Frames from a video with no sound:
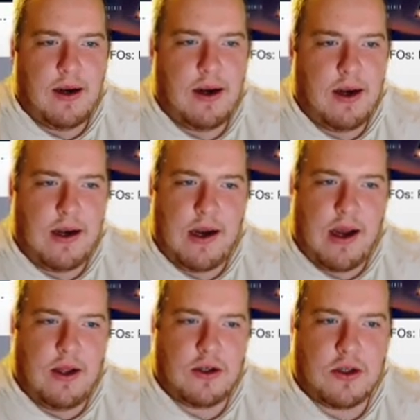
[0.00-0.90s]

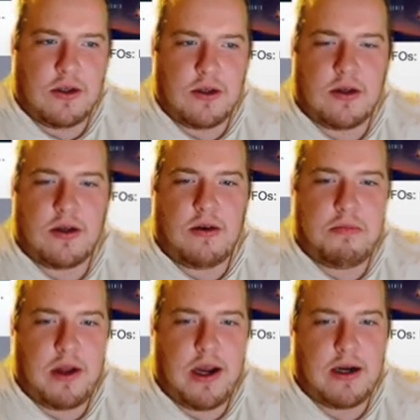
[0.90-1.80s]
analysis of
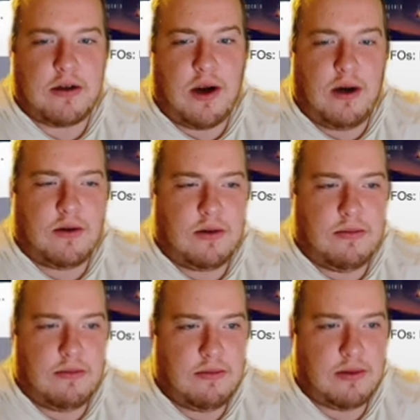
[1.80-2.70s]
black
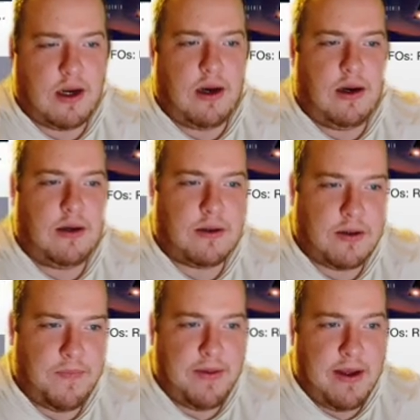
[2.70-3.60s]
triangle sightings.
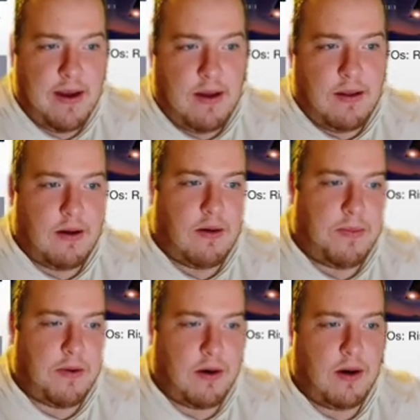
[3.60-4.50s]
The
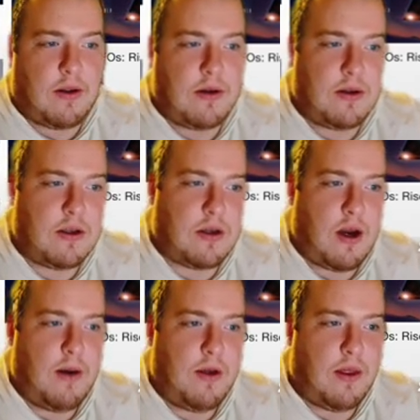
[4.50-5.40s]
report includes a
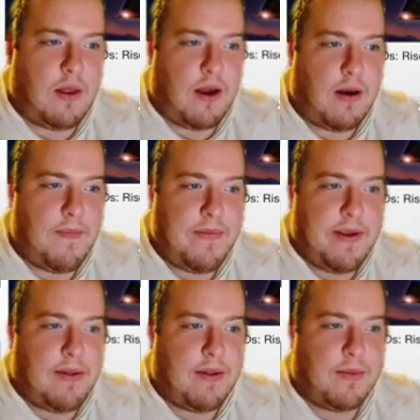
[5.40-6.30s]
statement that
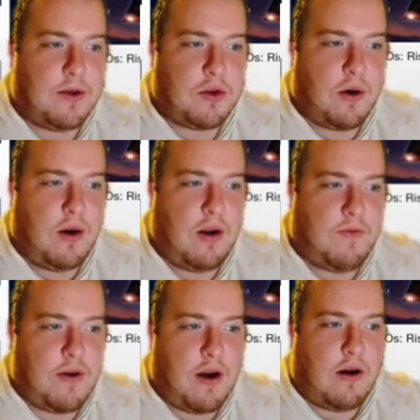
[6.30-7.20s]
the majority,
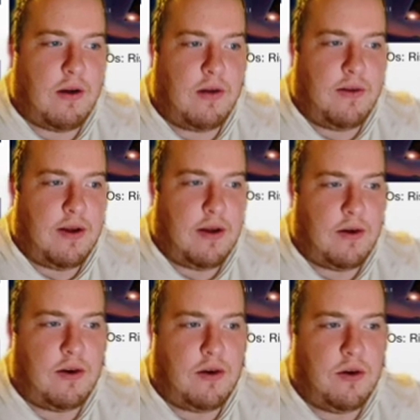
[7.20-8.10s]
if not all, of the
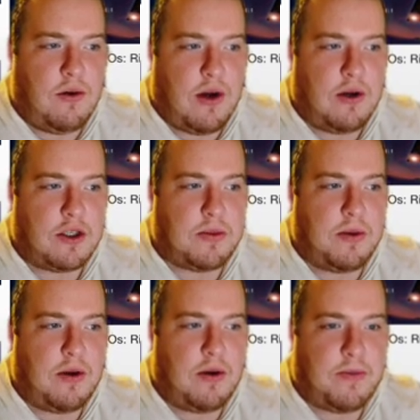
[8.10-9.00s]
hitherto
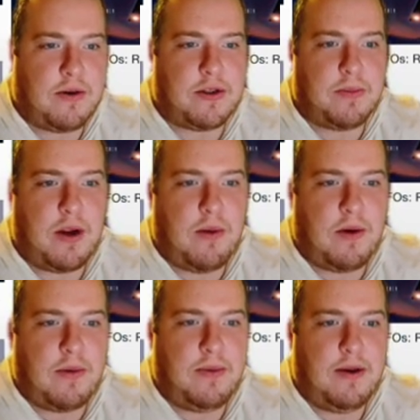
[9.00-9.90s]
unexplained reports may
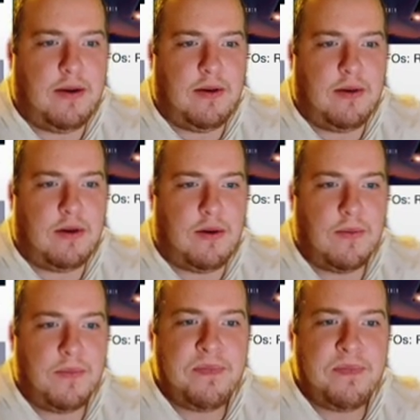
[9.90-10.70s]
well be due to